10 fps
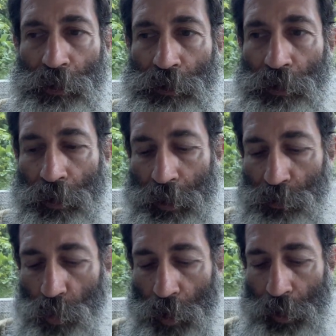So that's
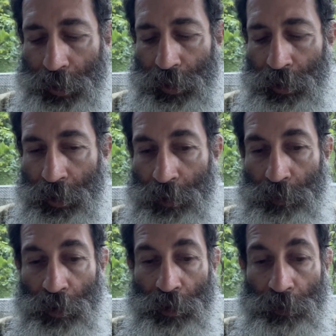why I'm
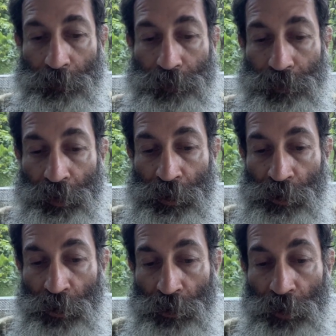uh,
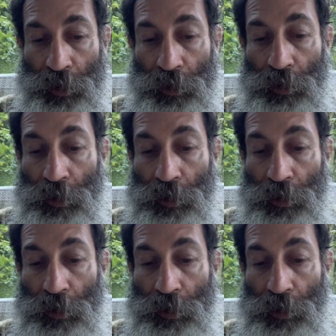considering,